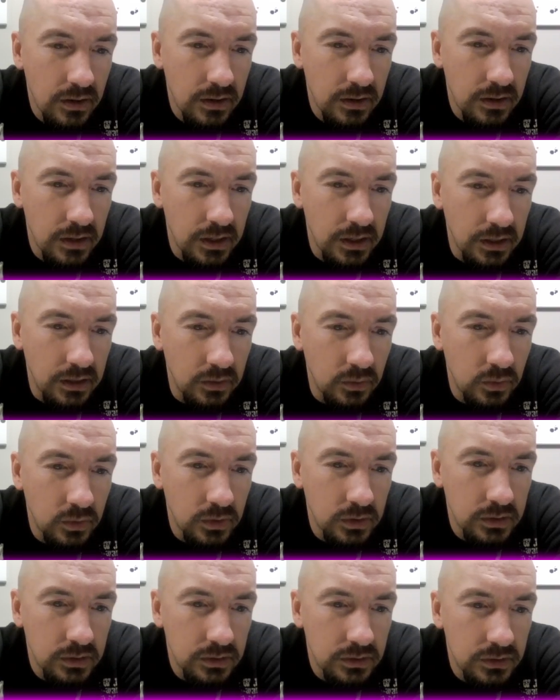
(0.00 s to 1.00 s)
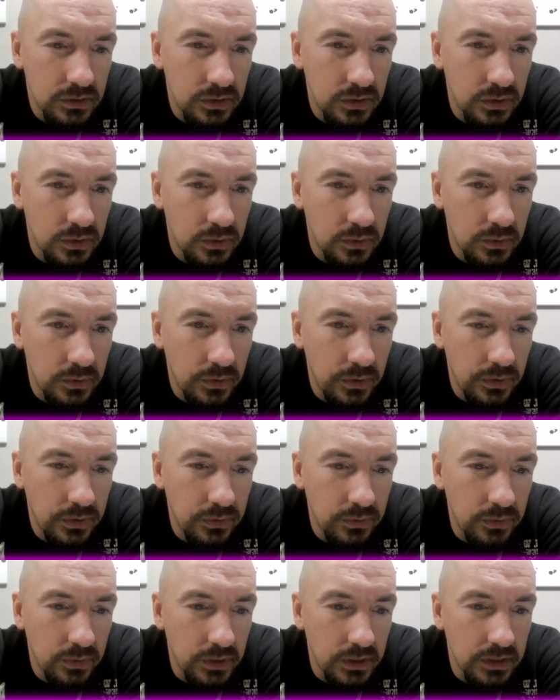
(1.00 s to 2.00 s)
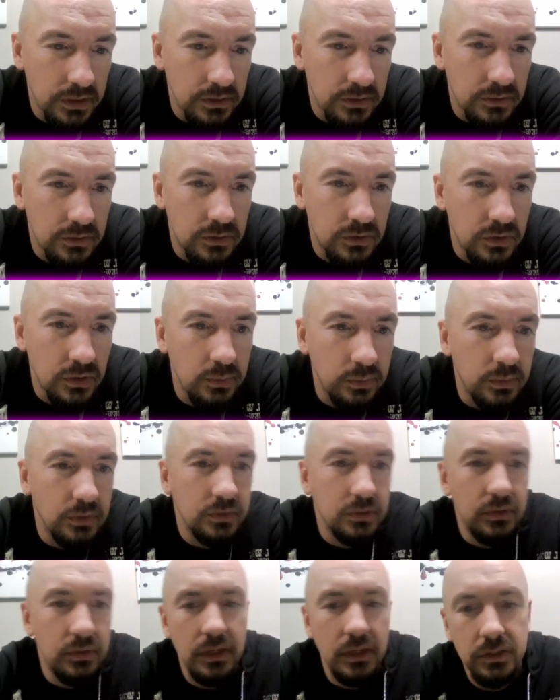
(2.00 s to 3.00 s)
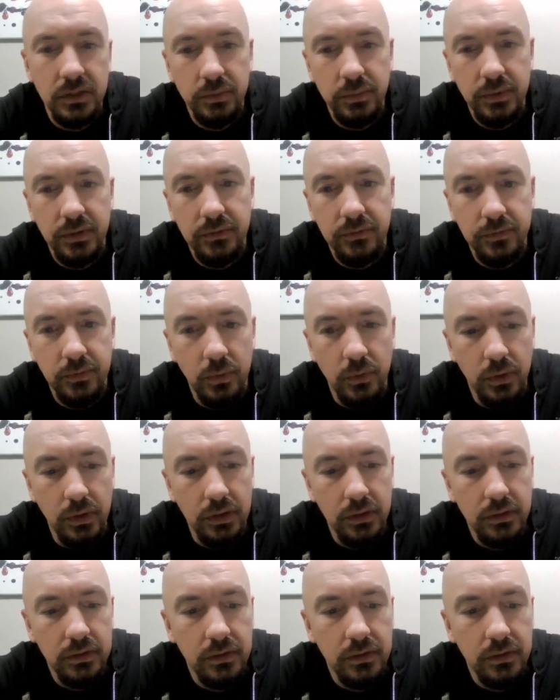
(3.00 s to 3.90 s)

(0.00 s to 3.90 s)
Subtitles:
Hang on. 1, 2, 3, triple. So that should be a 4.